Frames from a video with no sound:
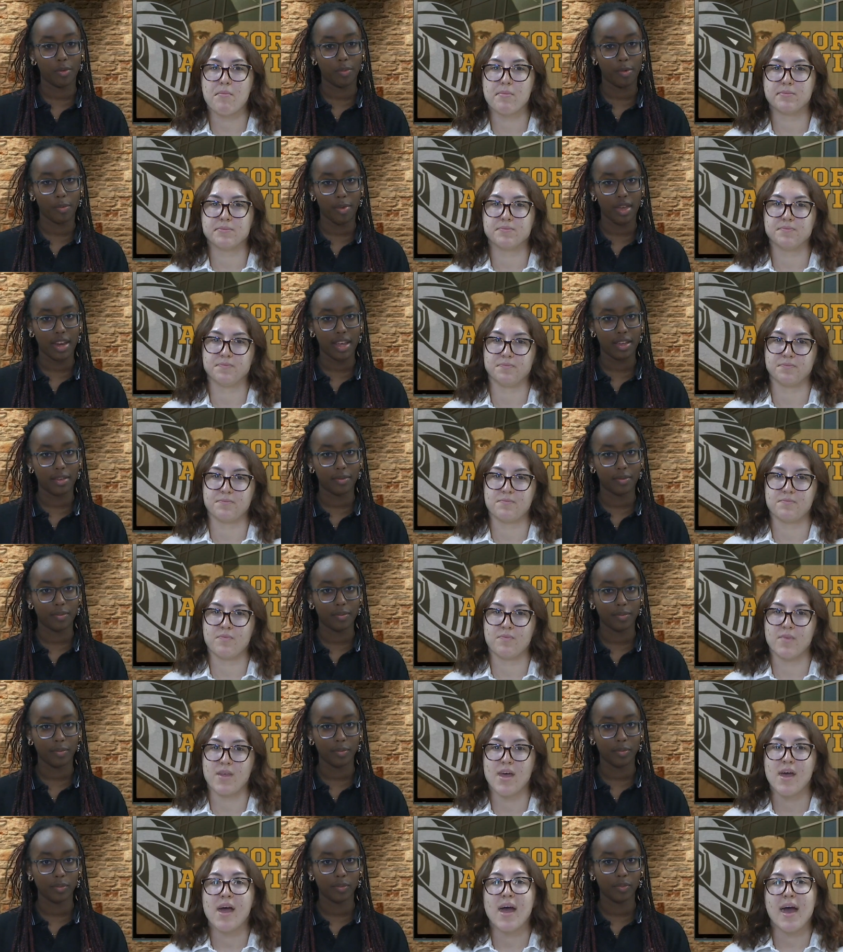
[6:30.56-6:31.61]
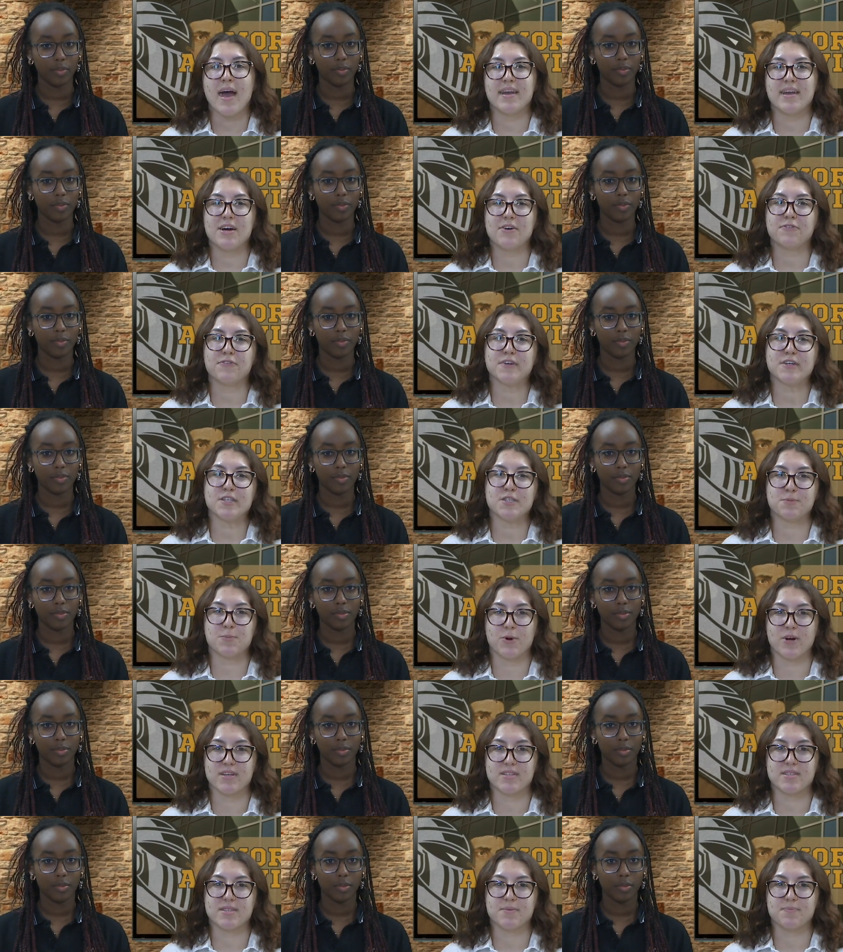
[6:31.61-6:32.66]
Speaker 1: permitting. And now for your
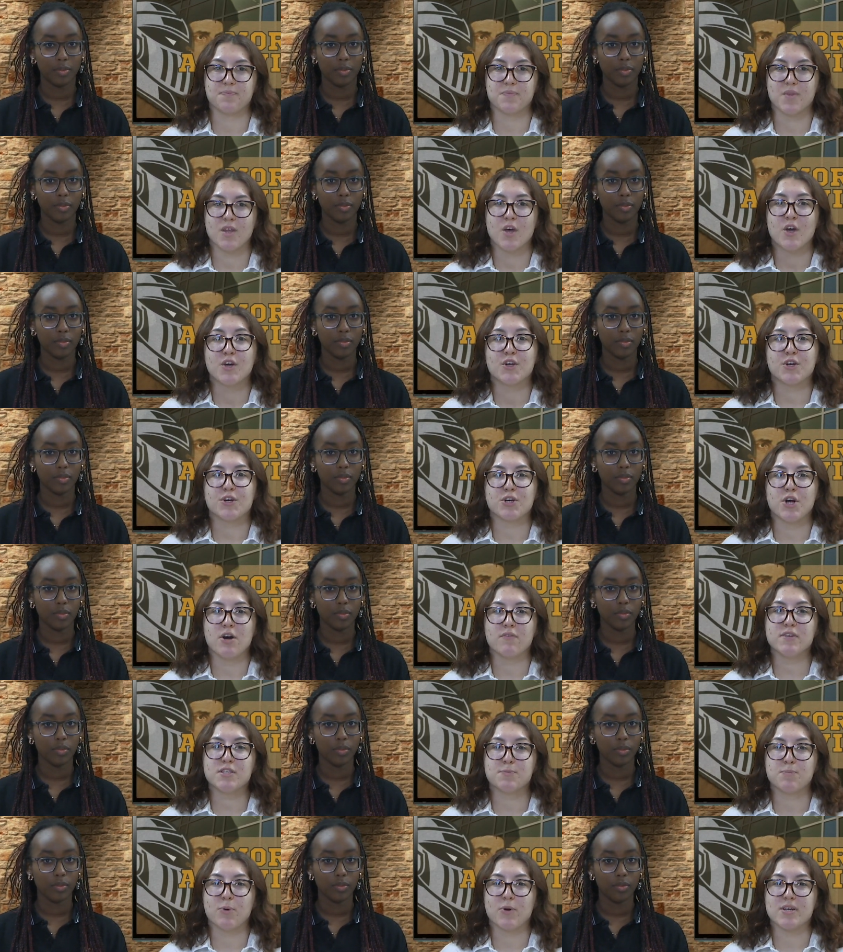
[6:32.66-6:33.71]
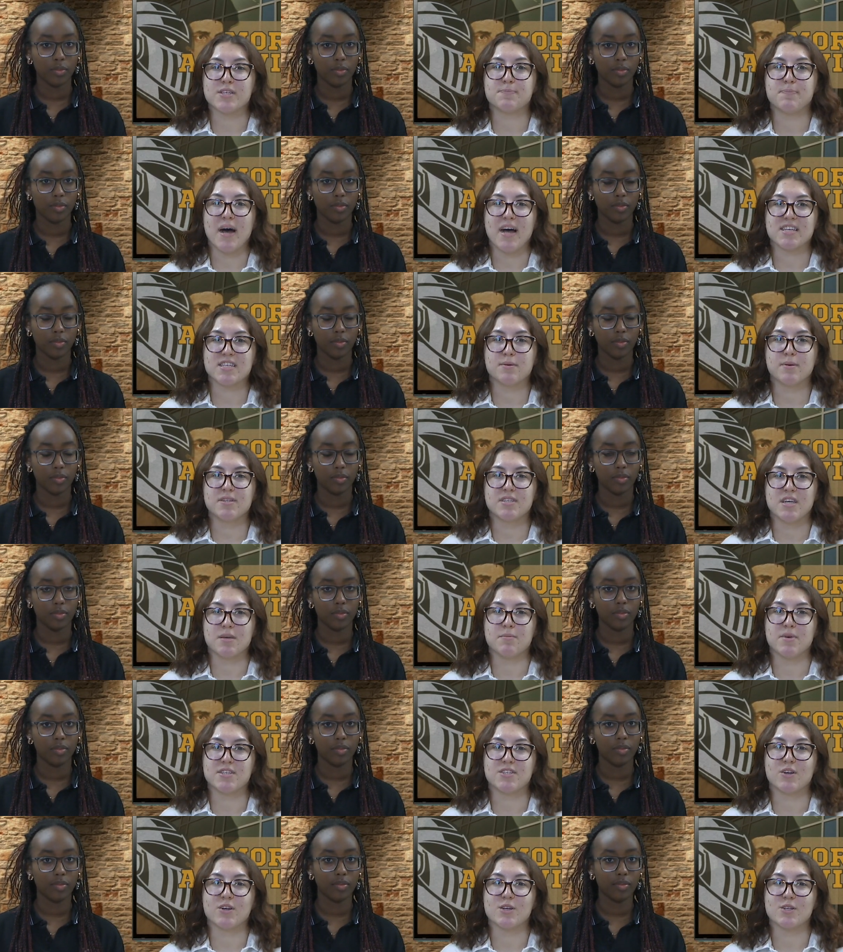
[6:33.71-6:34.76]
sports. Your novice boys basketball team
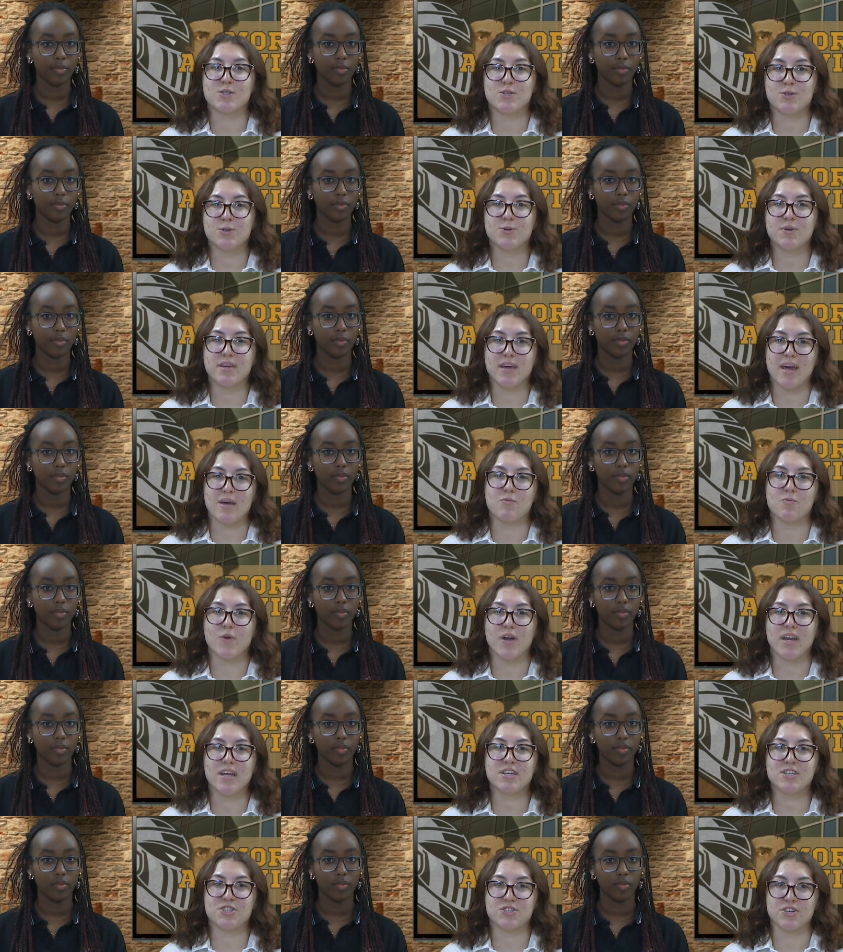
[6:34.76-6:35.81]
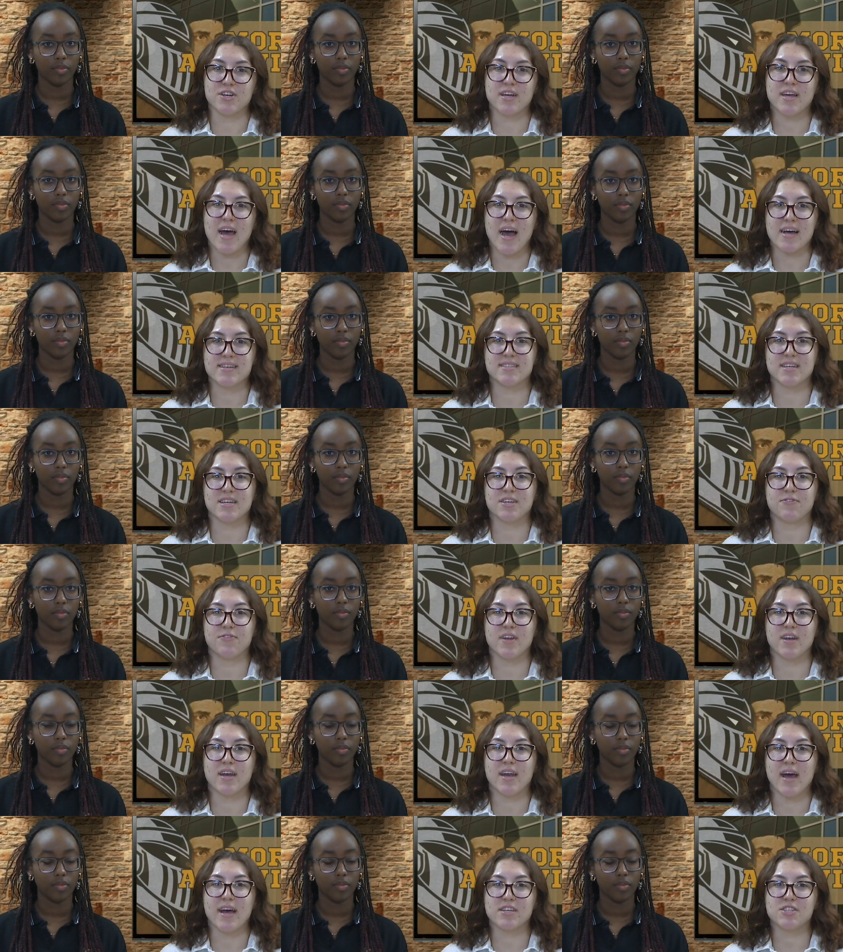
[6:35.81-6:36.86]
is on a two-game winning streak as they
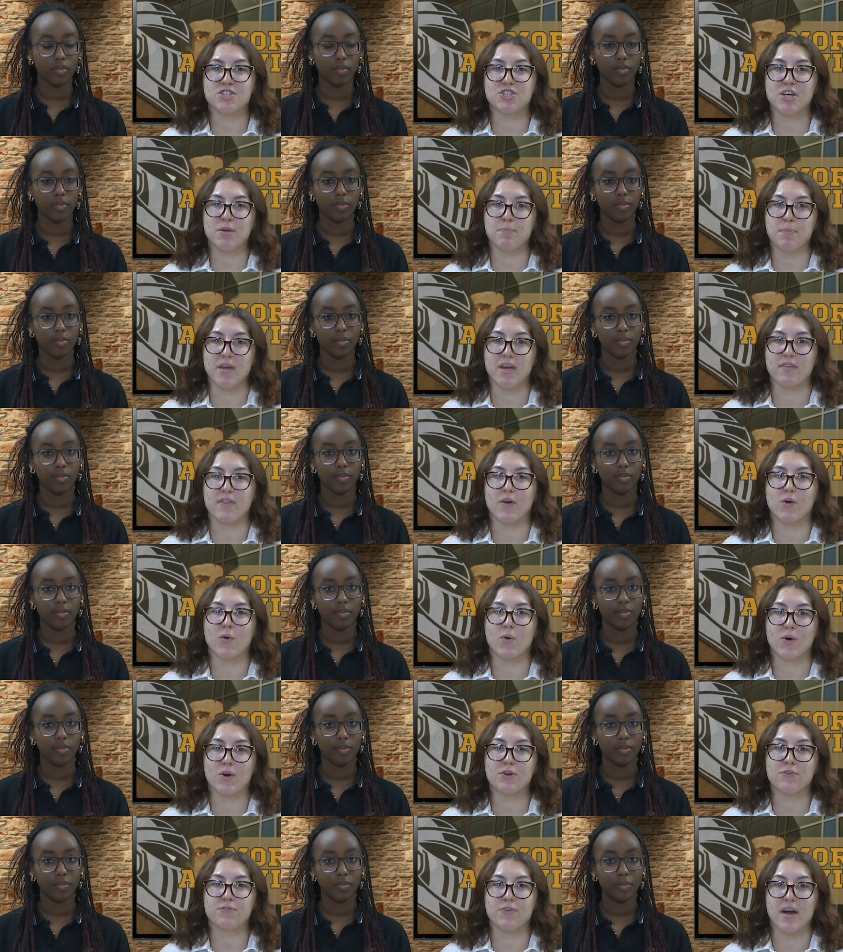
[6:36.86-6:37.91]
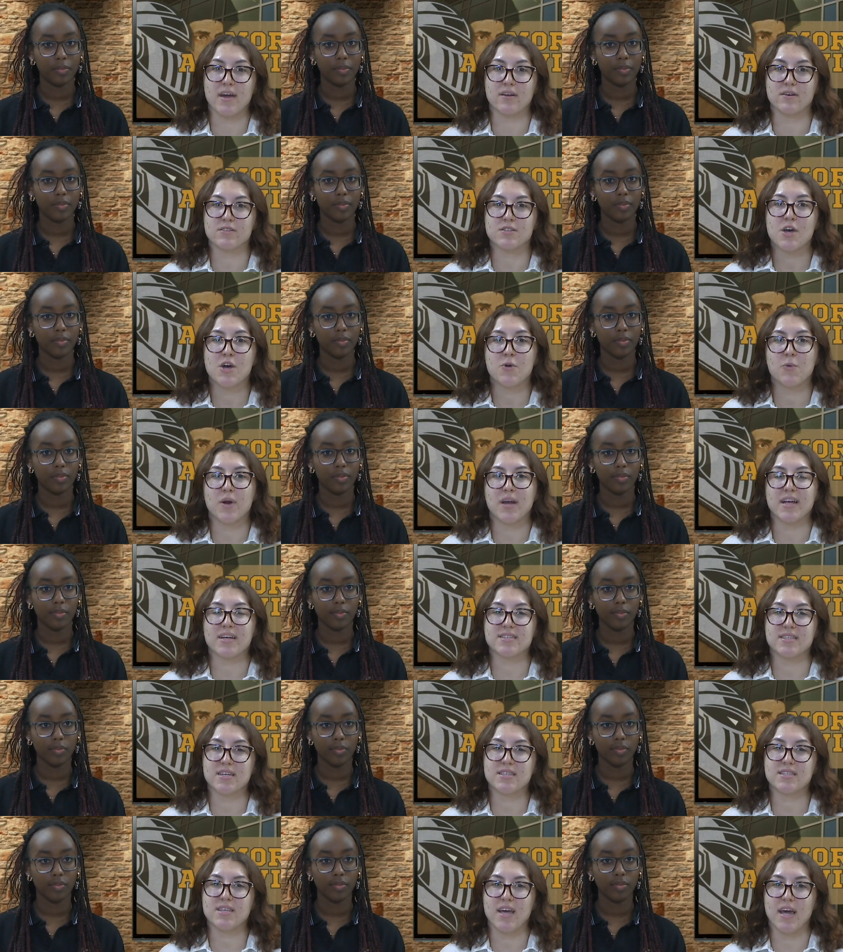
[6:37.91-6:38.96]
defeated SJB in the quarterfinals, winning
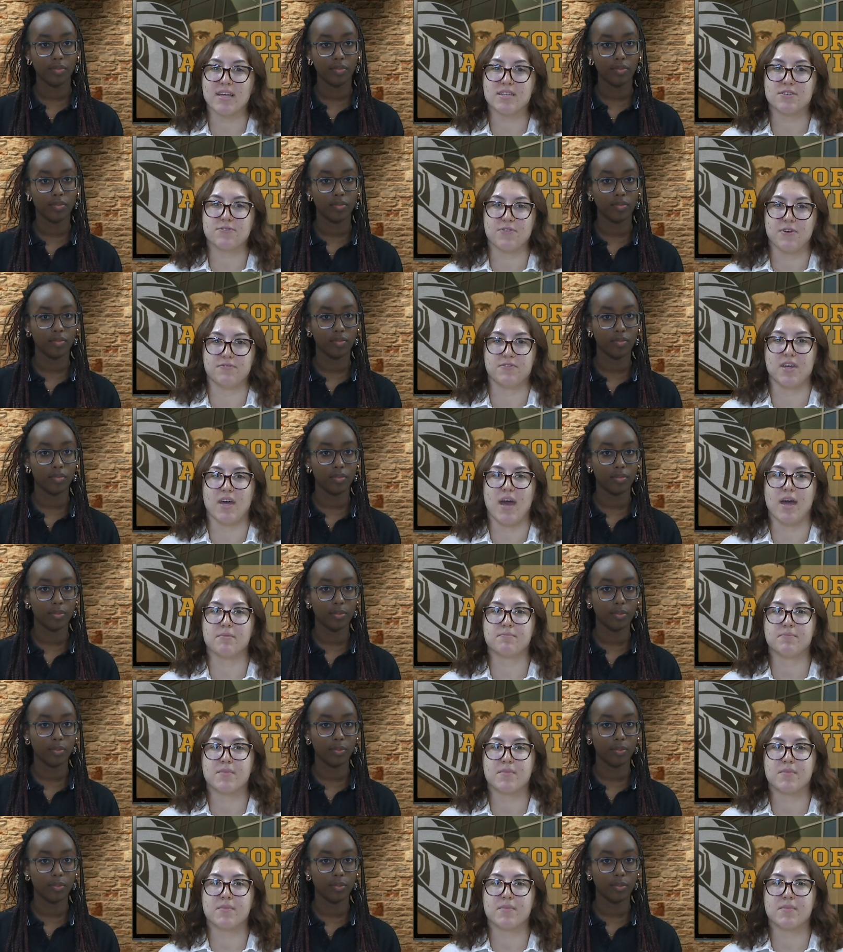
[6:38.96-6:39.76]
68 to 58.